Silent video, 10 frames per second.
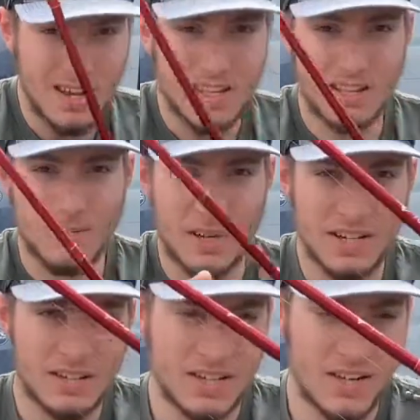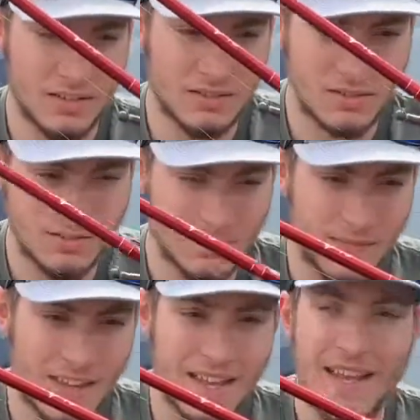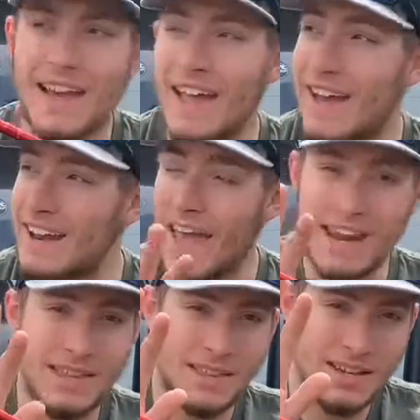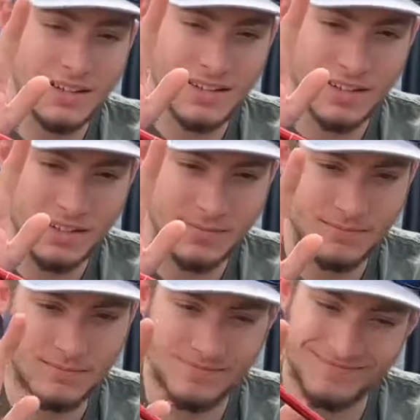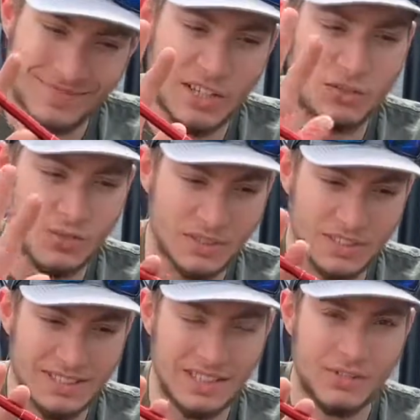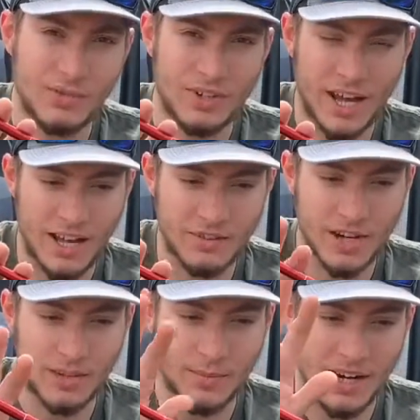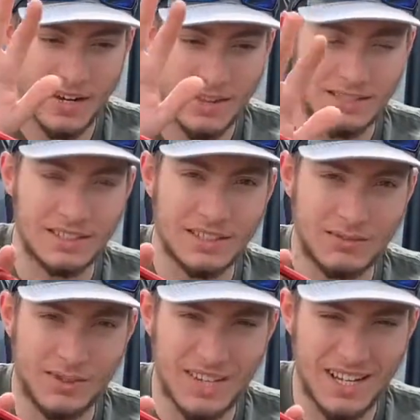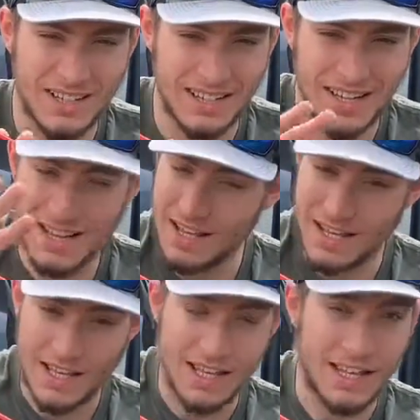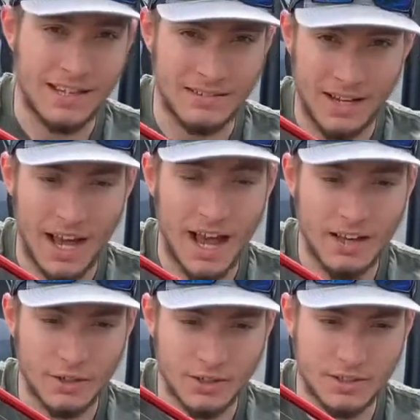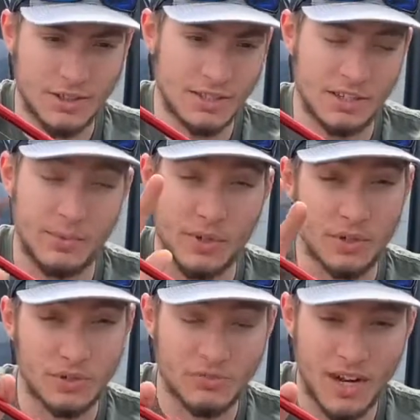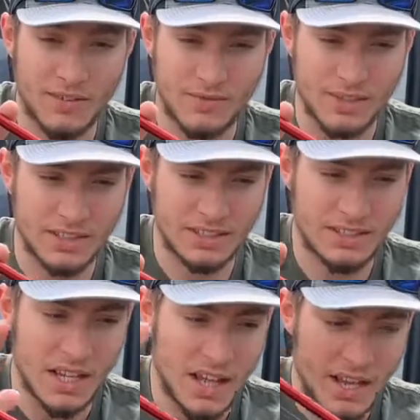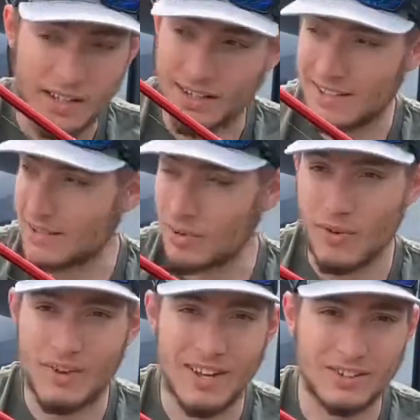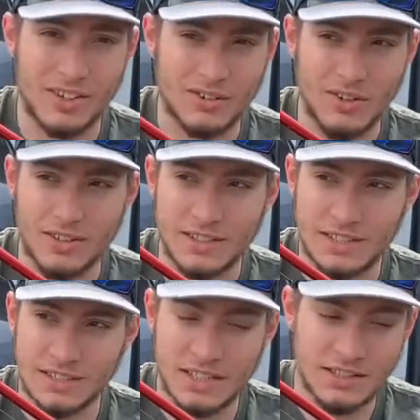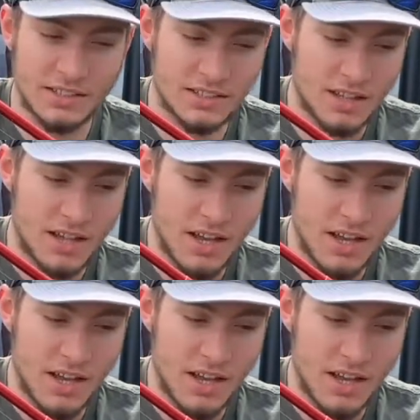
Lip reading: spinning tackle, and anything, this one's a 6'9" rod, but anything 6'9" and higher is going to be a good rod for this. Get it thrown out there long distance.